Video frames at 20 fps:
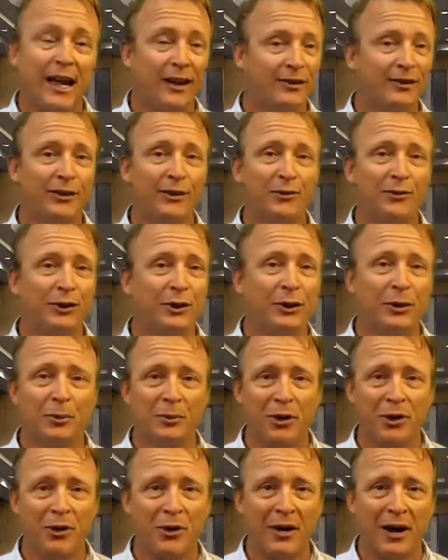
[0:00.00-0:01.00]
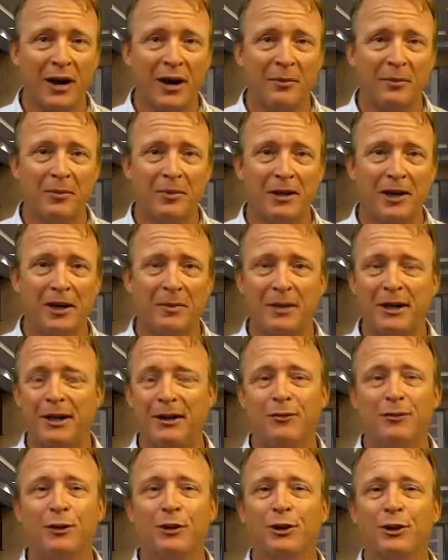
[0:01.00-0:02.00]
has an affiliate program. I
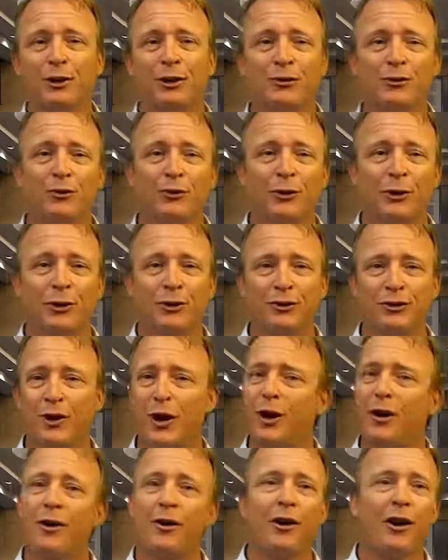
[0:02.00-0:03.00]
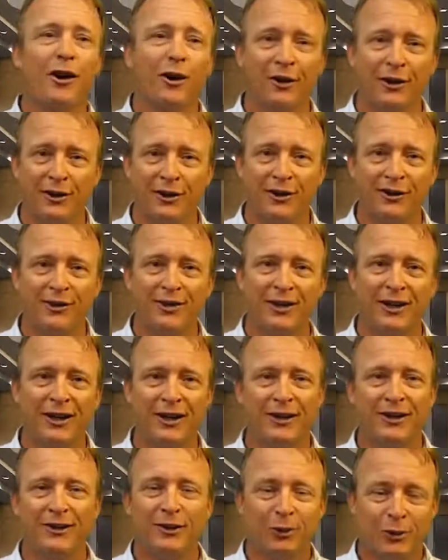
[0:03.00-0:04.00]
mean, if you're looking for dog collars,
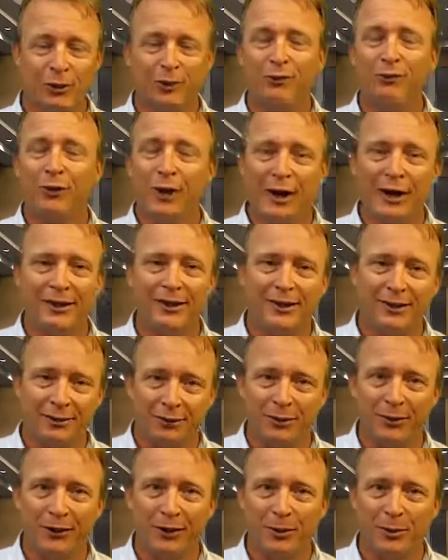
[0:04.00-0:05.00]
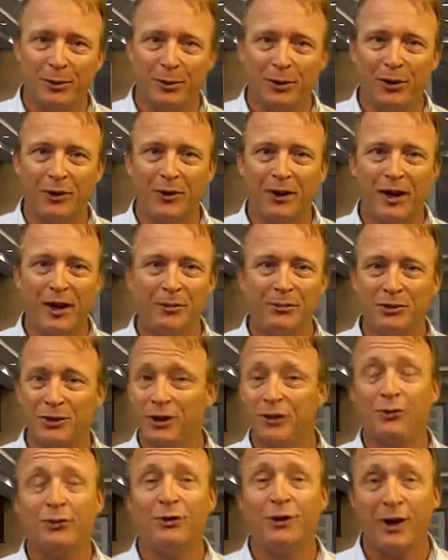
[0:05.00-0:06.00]
you could find an affiliate program
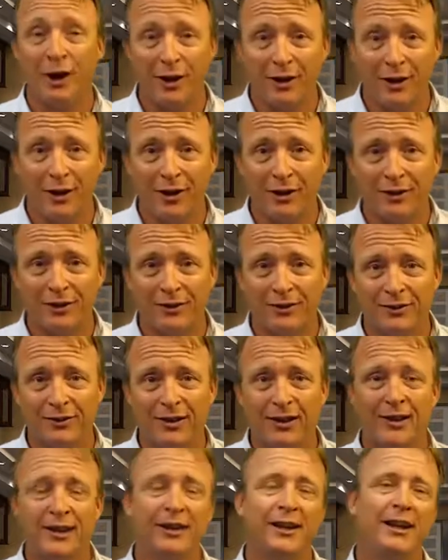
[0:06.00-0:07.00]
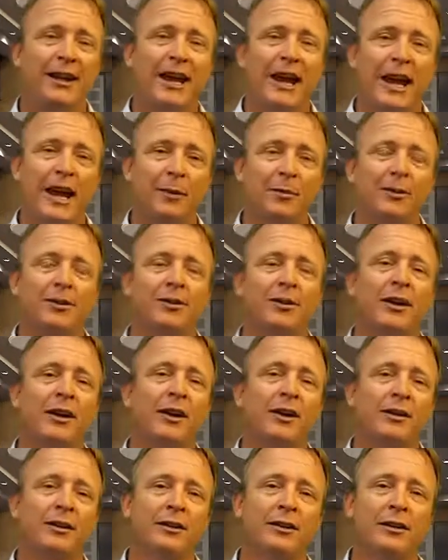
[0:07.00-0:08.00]
just for dog collars.
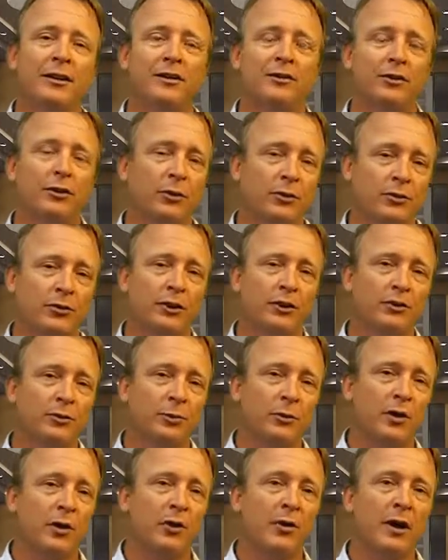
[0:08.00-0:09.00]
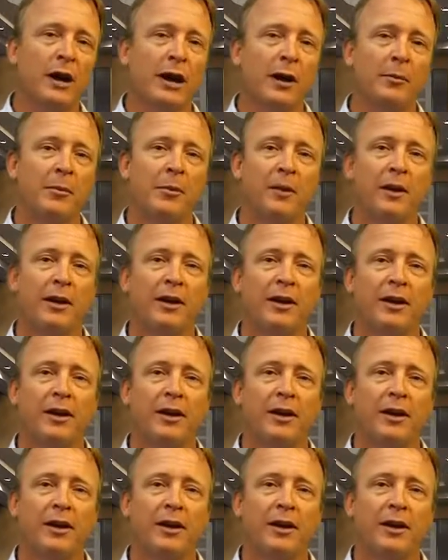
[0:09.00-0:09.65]
Amazon Associates program